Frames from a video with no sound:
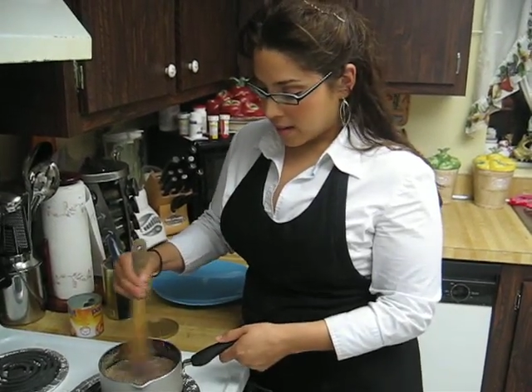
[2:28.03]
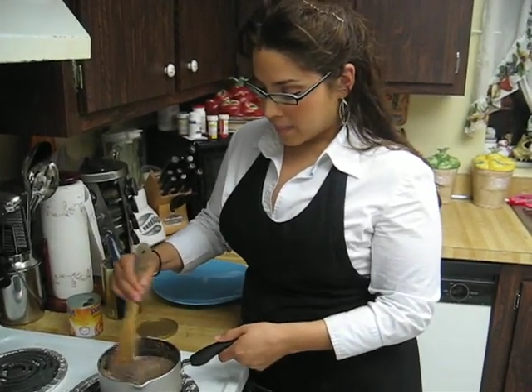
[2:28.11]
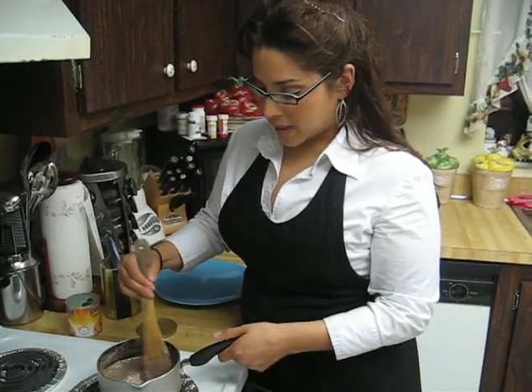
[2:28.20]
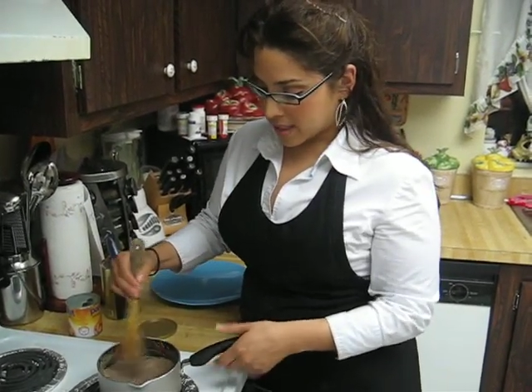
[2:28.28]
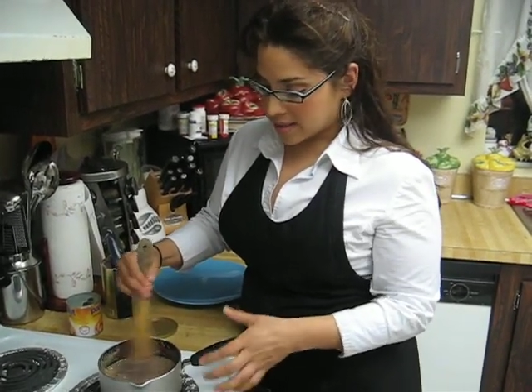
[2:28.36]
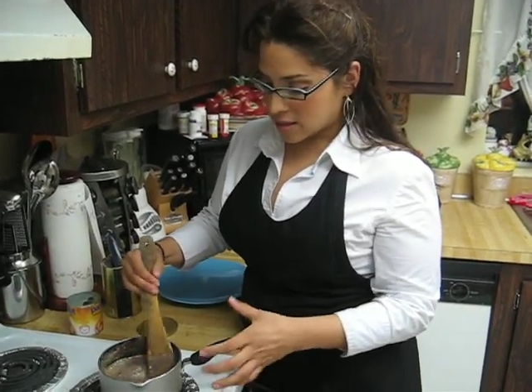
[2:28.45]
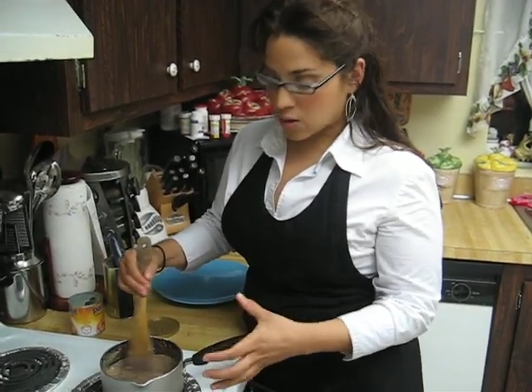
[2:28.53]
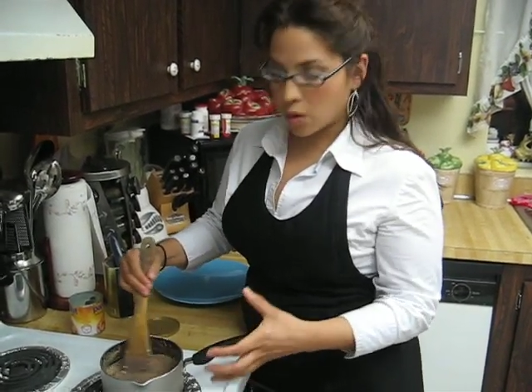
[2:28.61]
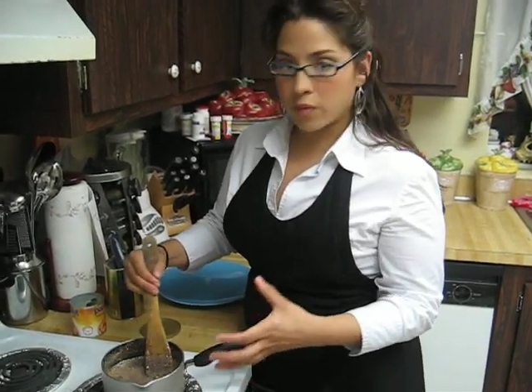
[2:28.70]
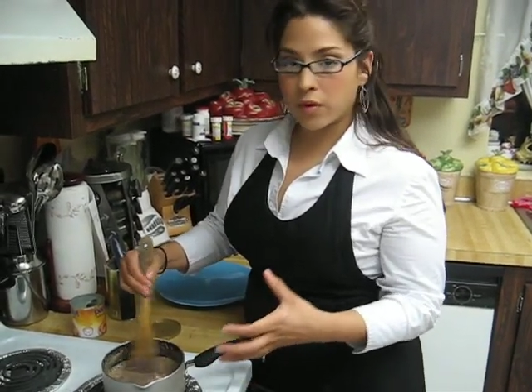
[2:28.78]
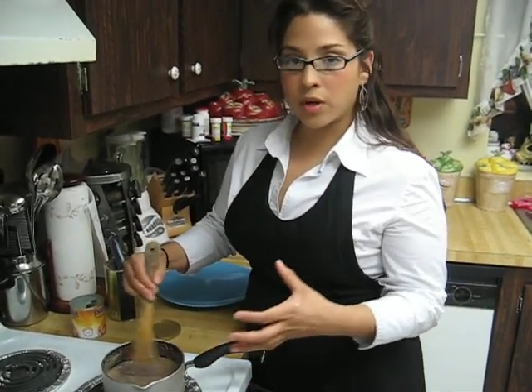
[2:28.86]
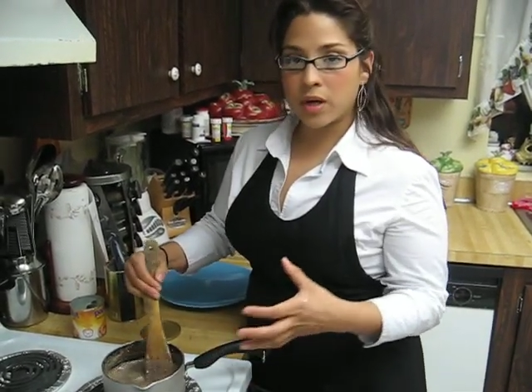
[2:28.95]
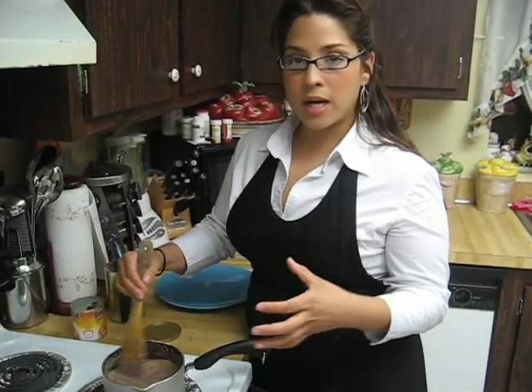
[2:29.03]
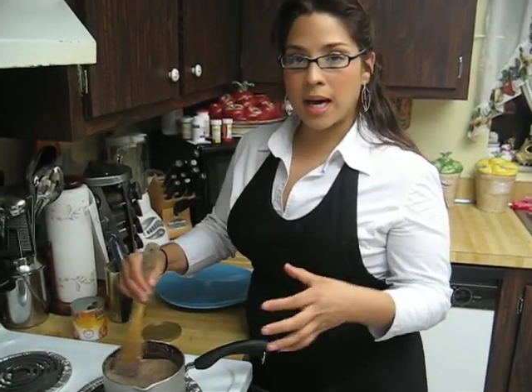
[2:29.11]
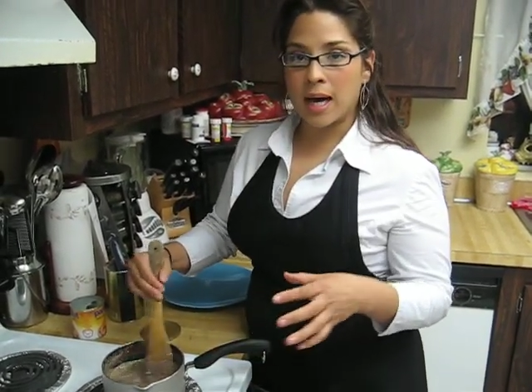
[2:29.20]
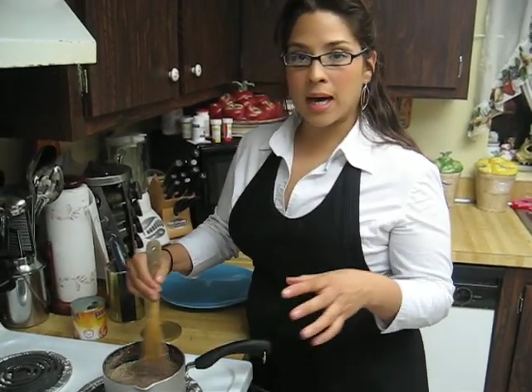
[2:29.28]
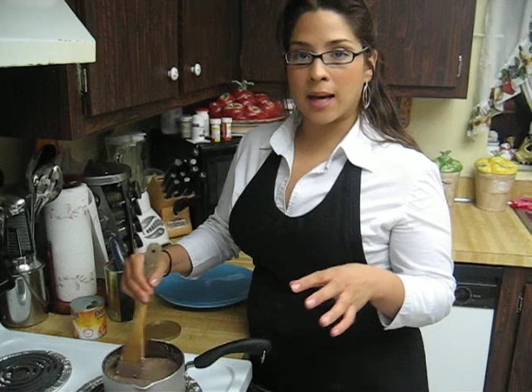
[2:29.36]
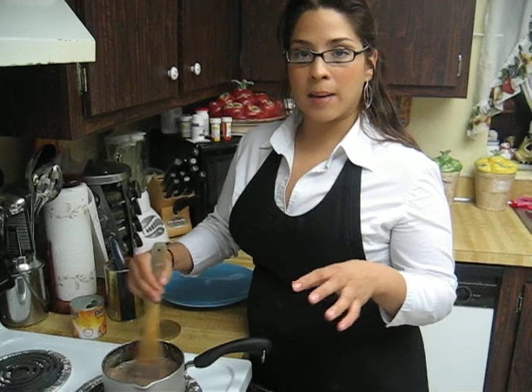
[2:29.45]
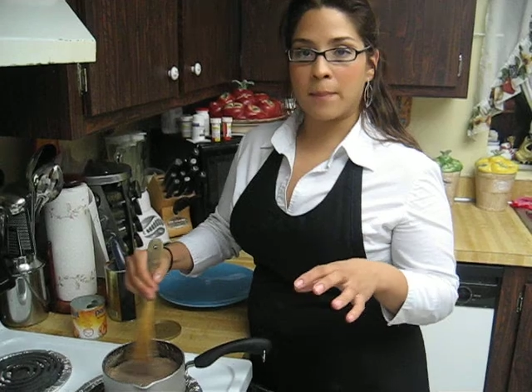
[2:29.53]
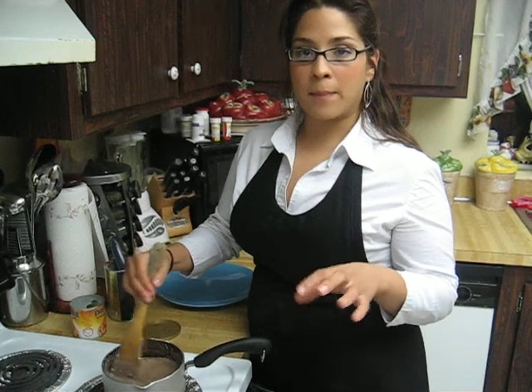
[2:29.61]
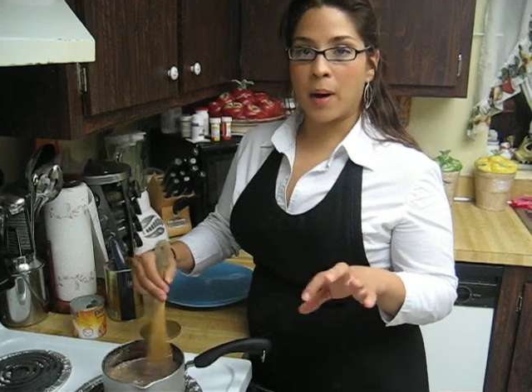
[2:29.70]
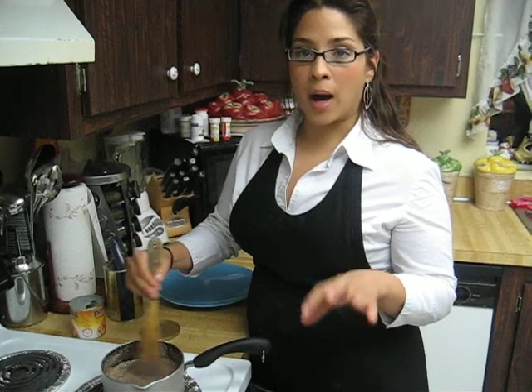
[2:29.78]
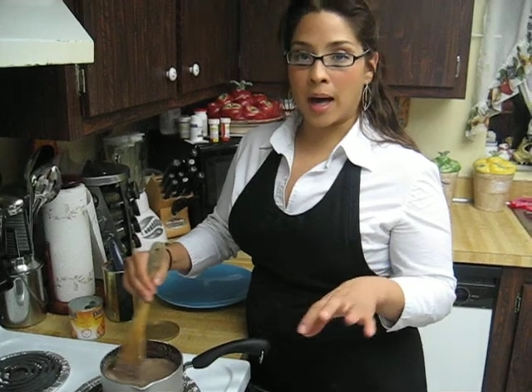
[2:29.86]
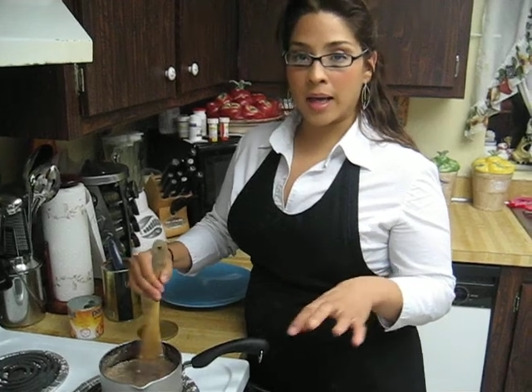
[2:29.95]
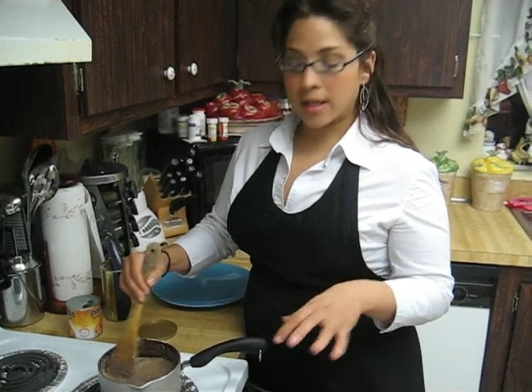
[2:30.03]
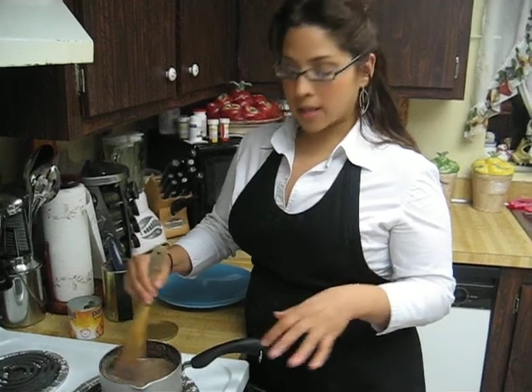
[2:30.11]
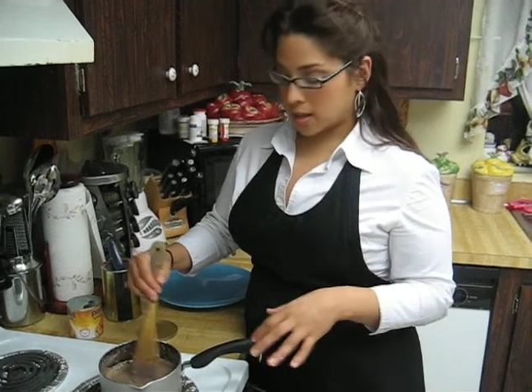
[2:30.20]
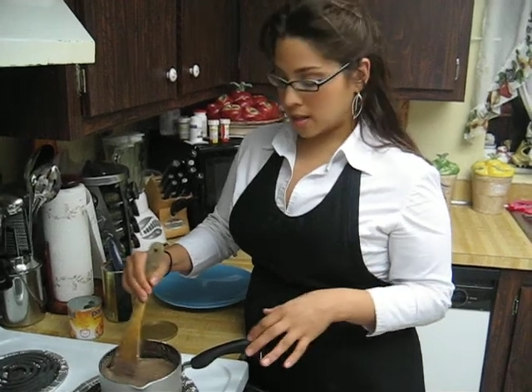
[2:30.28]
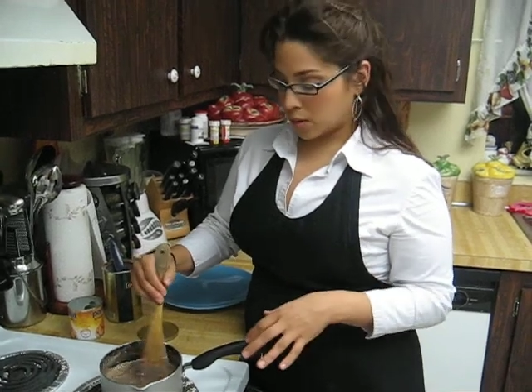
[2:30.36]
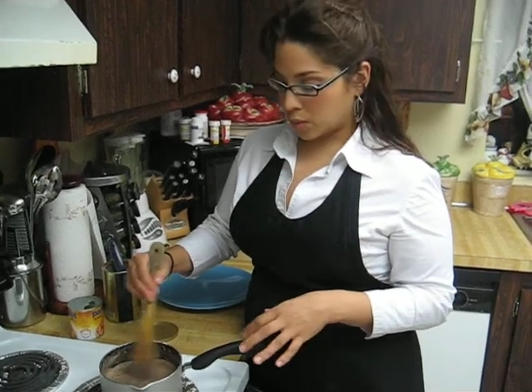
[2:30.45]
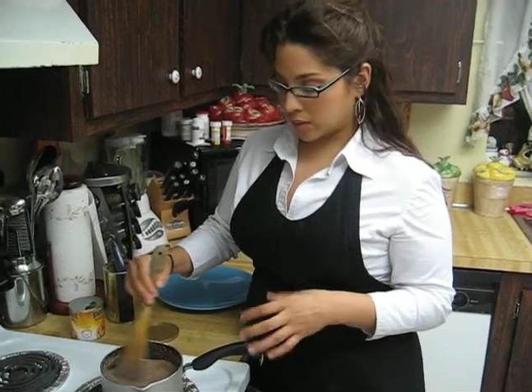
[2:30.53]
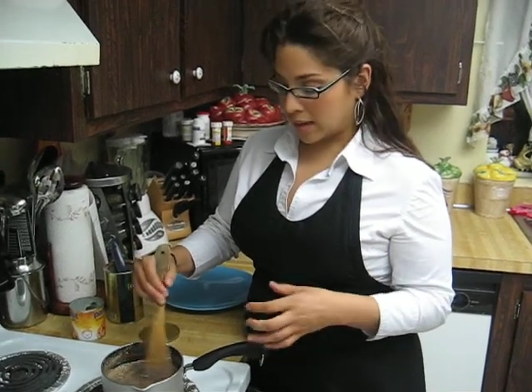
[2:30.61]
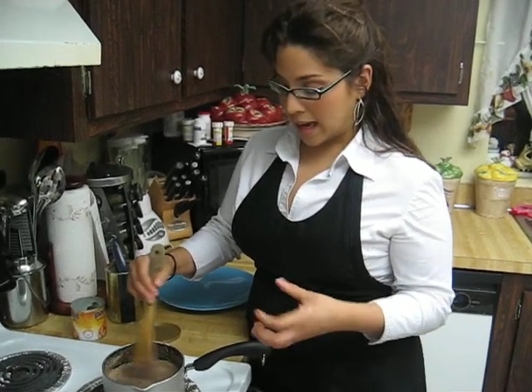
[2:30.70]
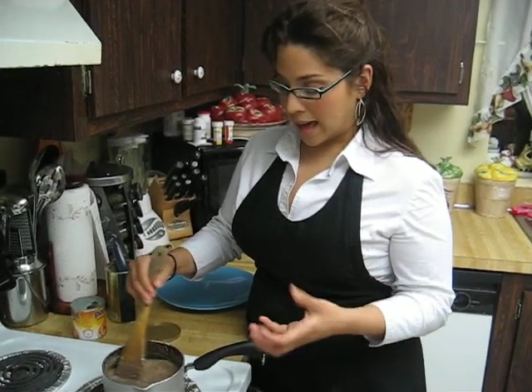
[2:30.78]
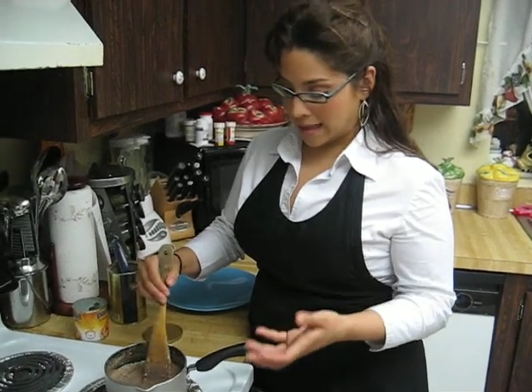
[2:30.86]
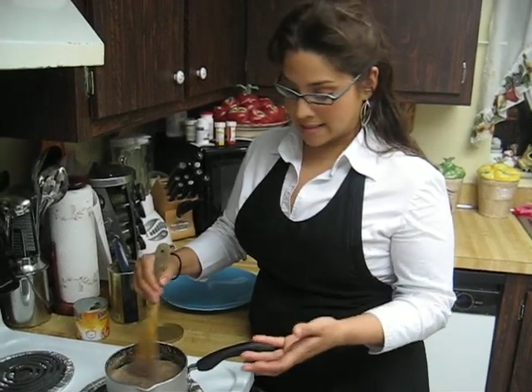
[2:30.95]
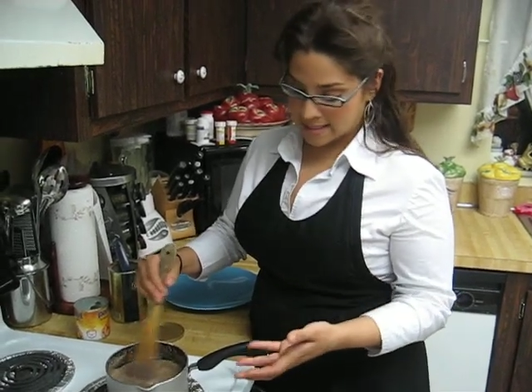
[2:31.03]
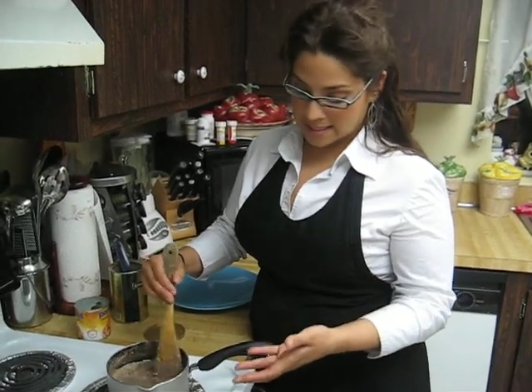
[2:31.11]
because it's over a pot that has